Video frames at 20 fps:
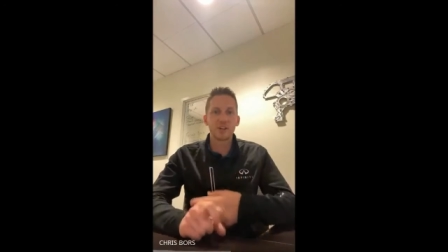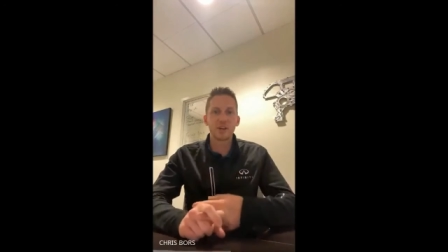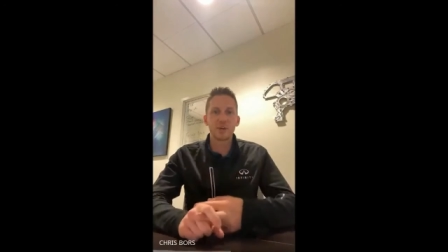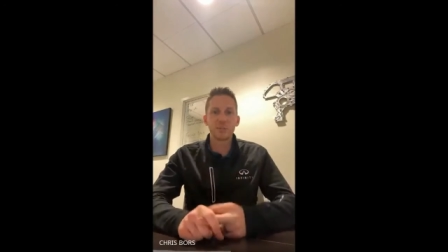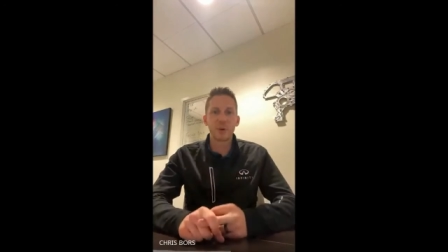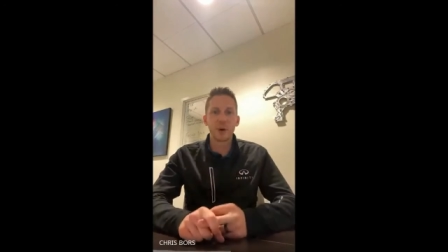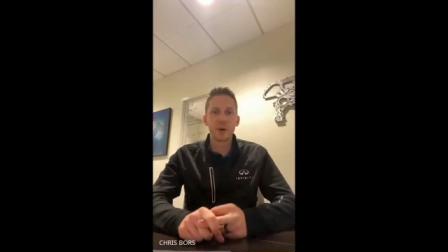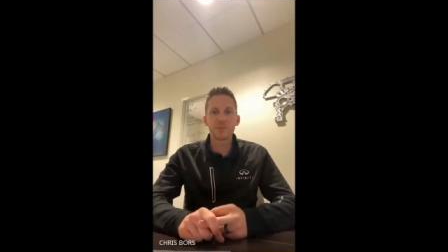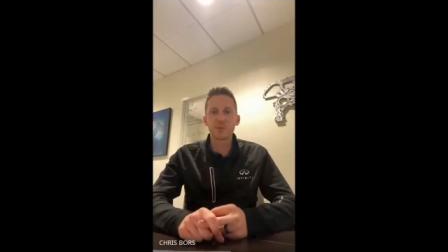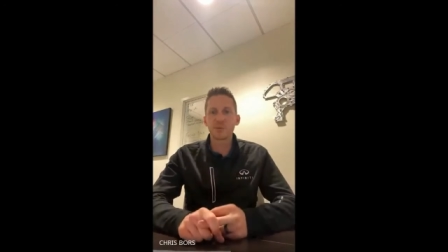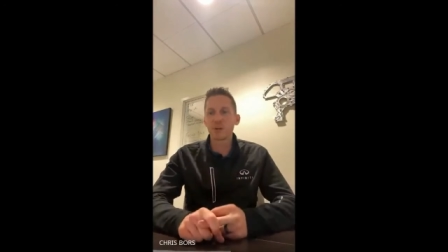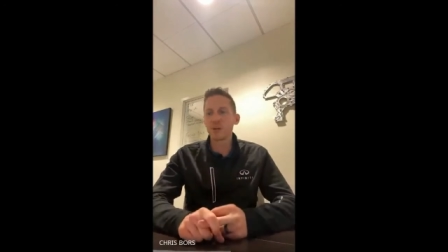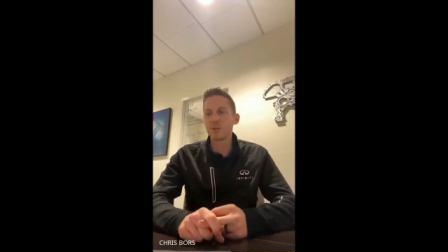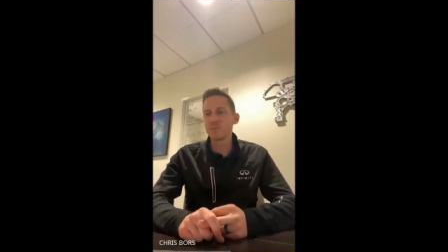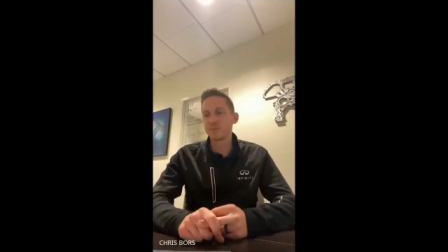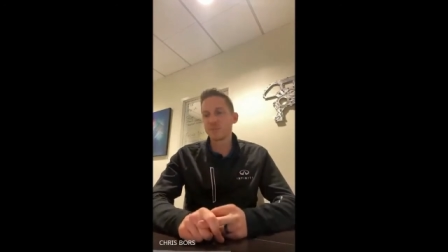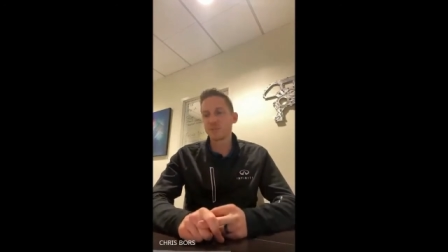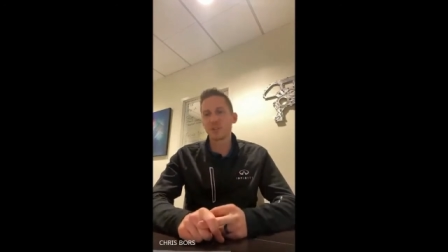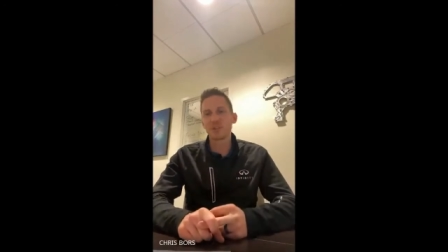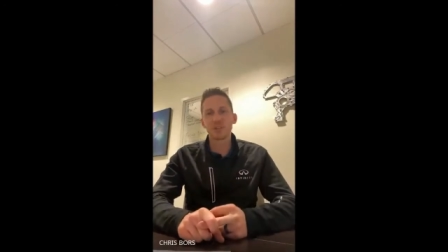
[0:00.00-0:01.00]
Pipe
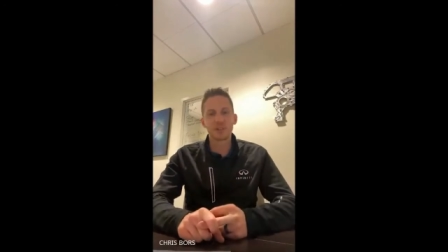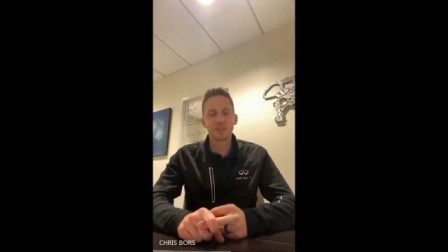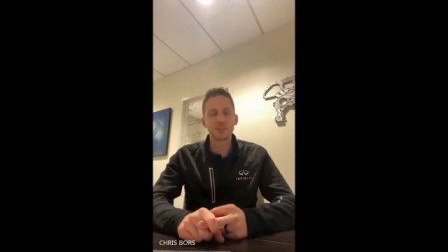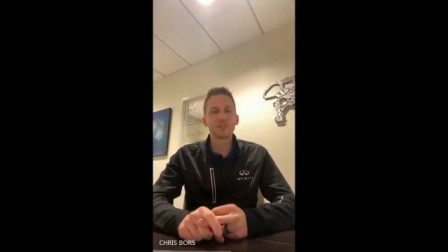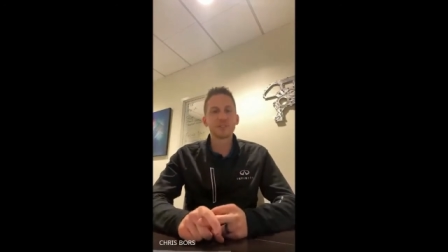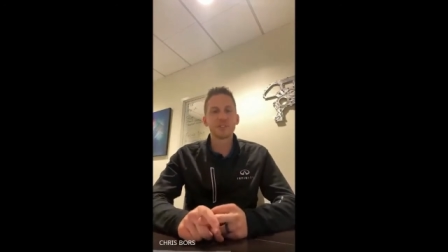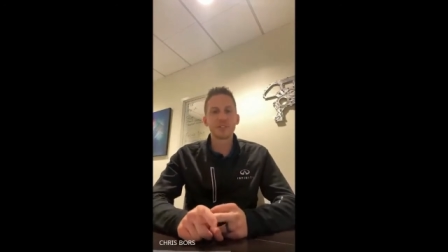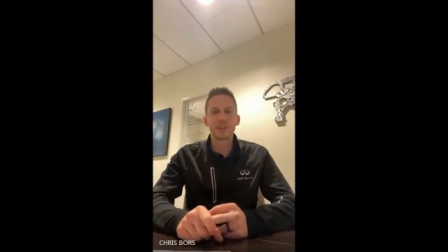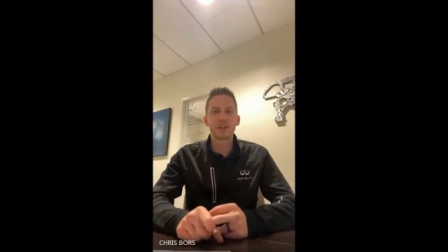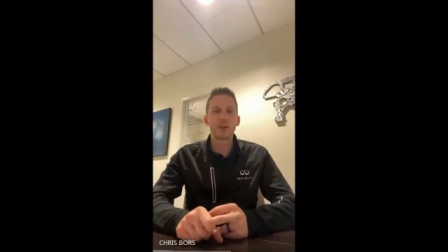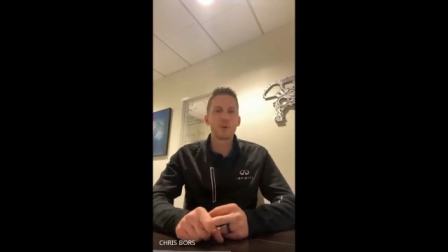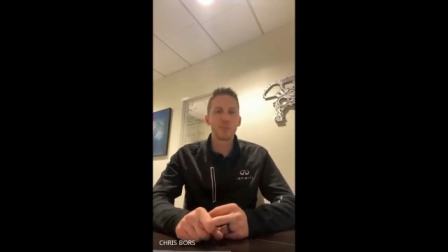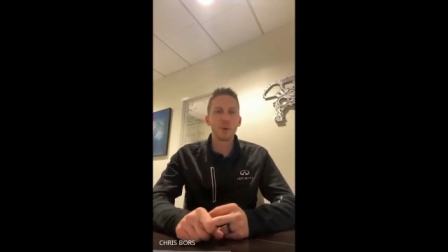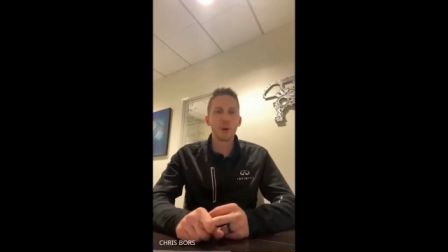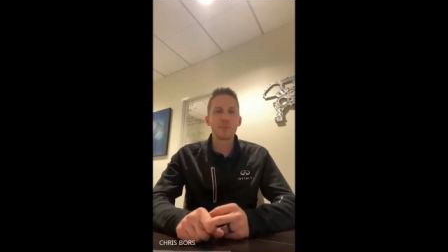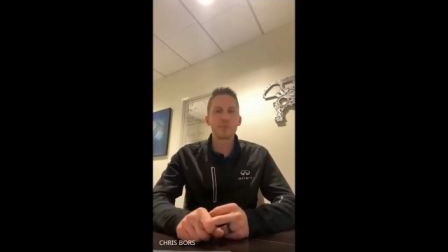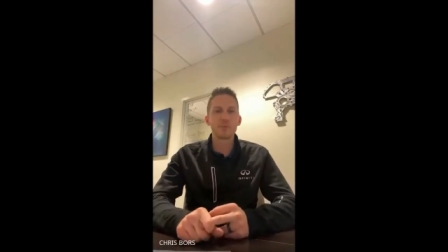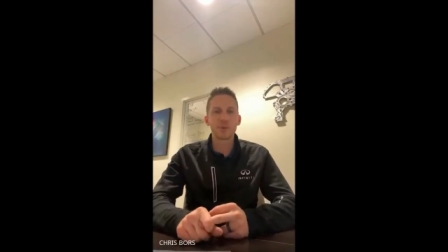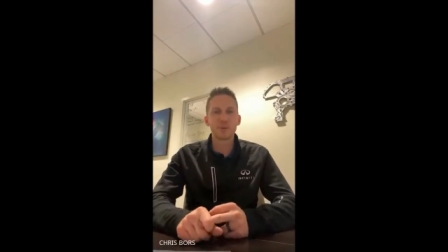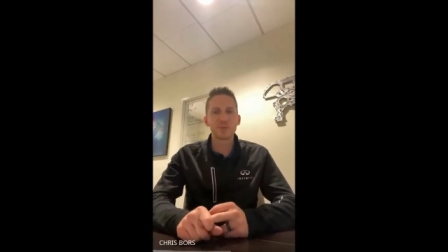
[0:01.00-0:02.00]
dreams they call them
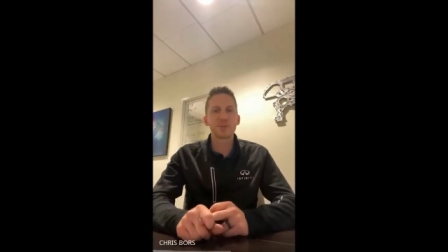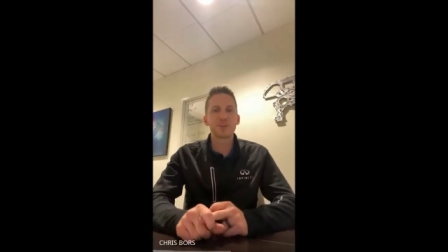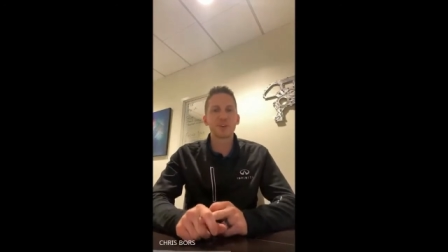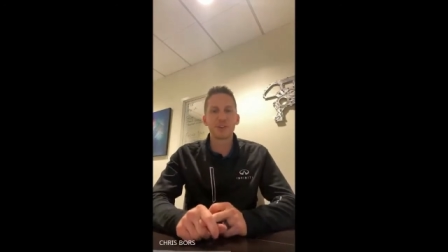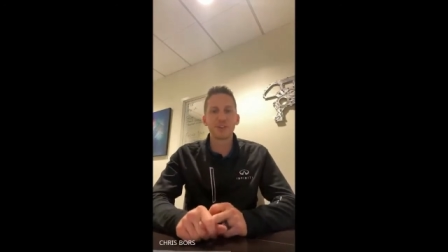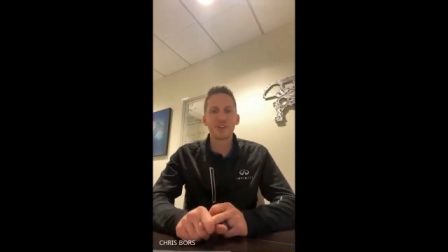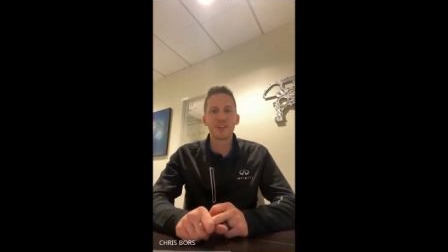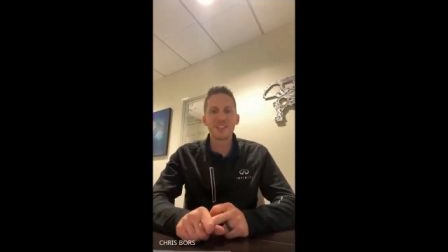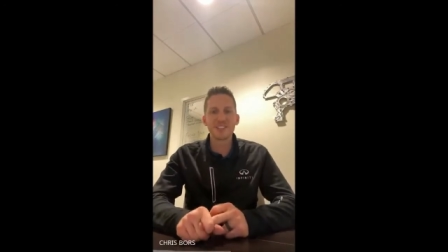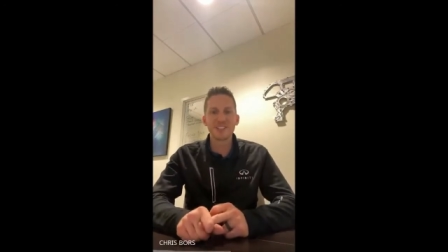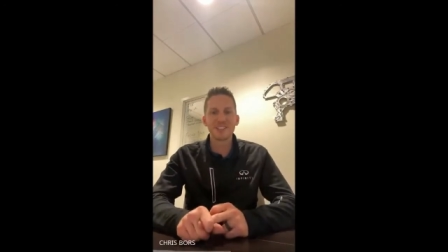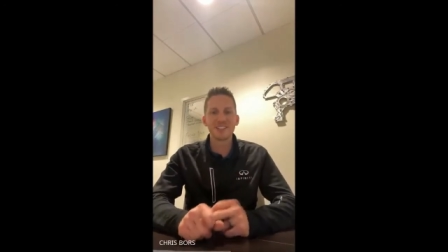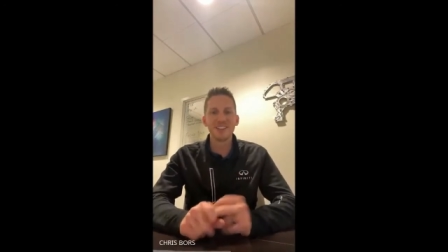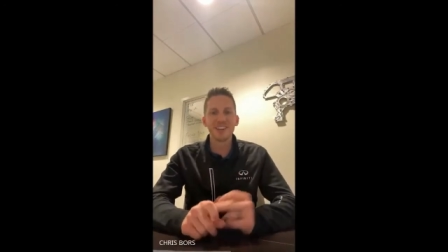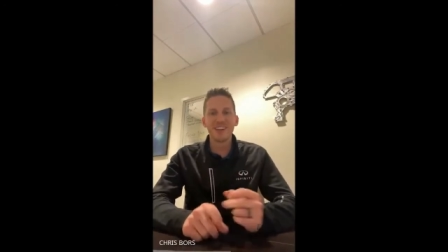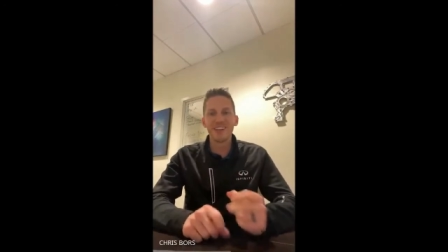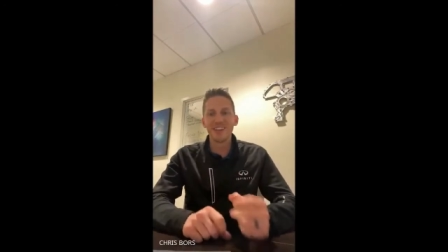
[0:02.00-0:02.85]
pipe dreams for a reason.